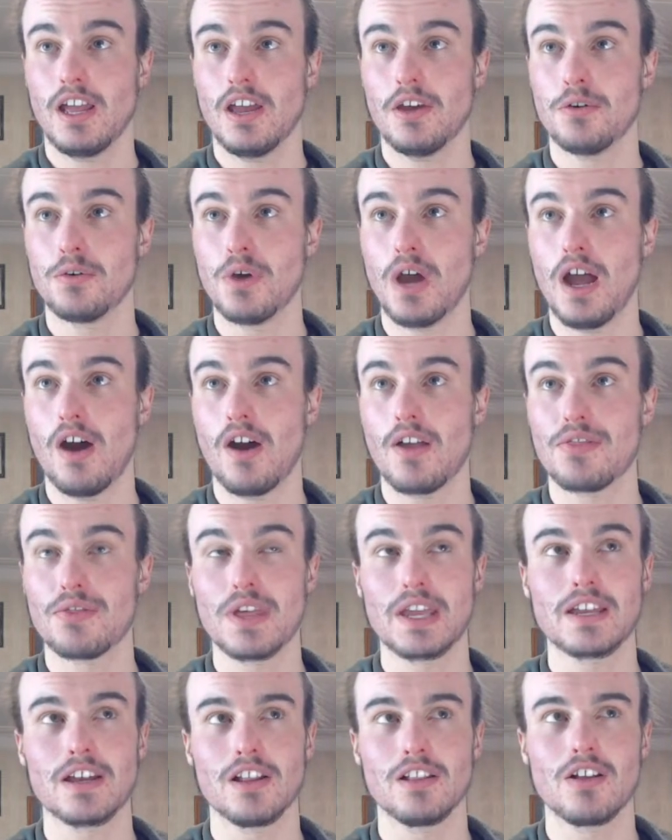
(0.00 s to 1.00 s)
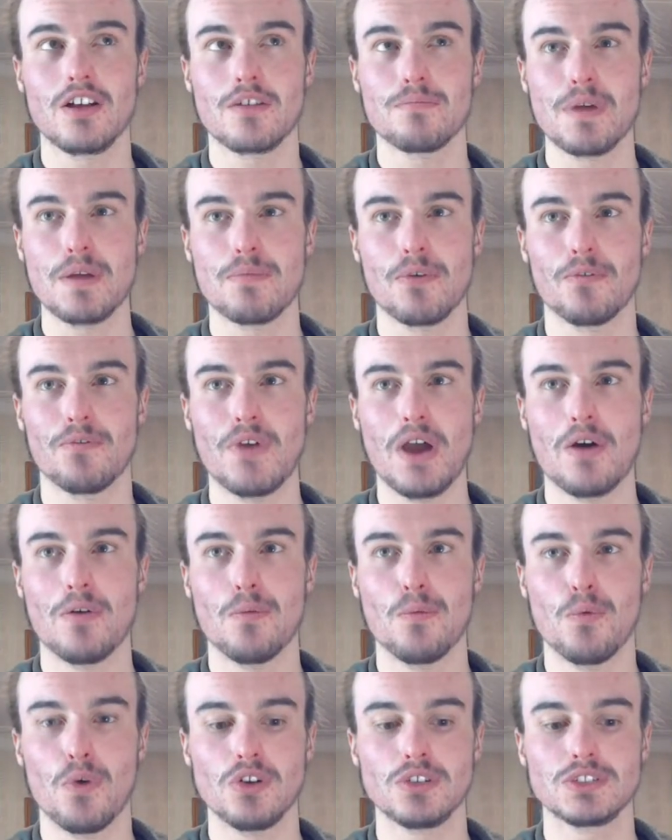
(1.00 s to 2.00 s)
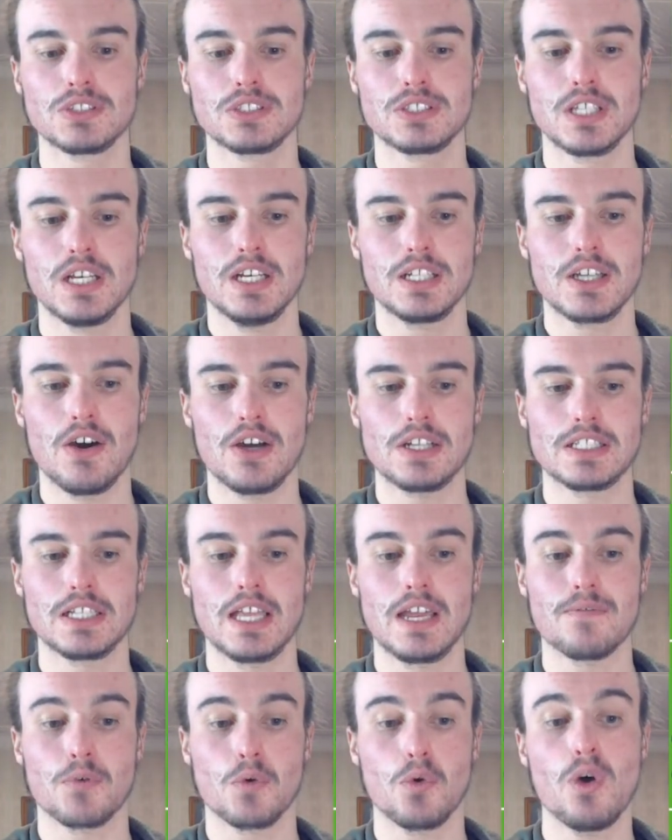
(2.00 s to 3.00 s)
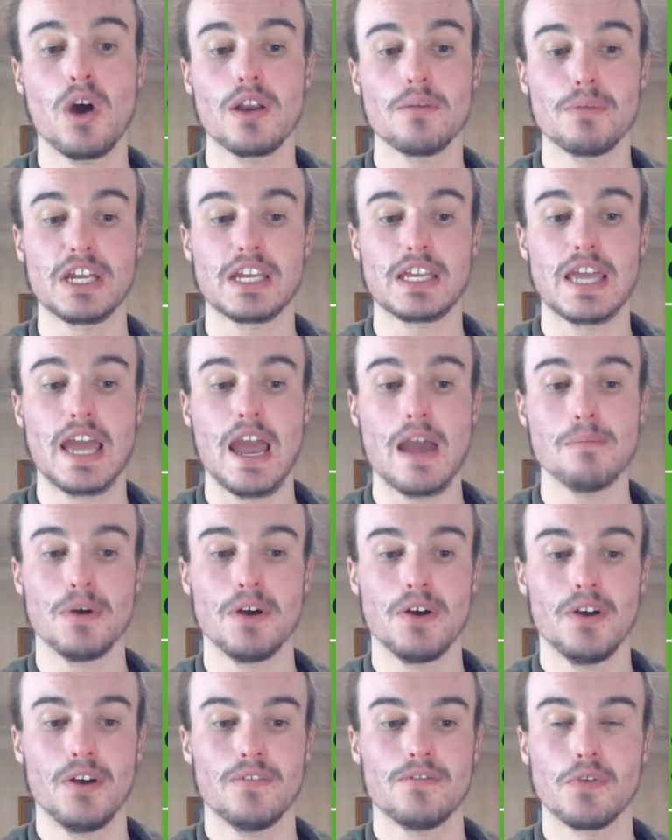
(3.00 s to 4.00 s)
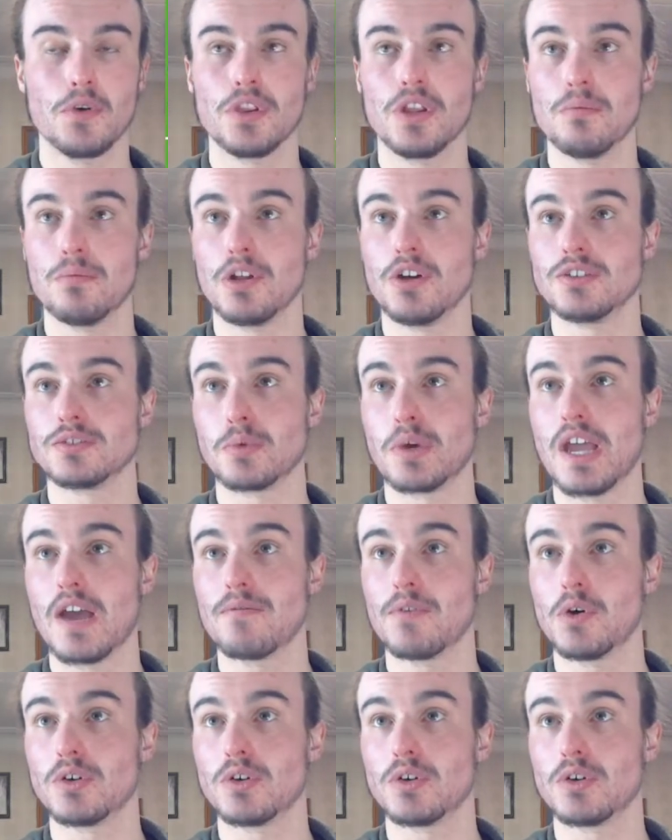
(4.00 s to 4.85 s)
who I think a lot of people felt was going to leave quite a big gap for the Blues. We have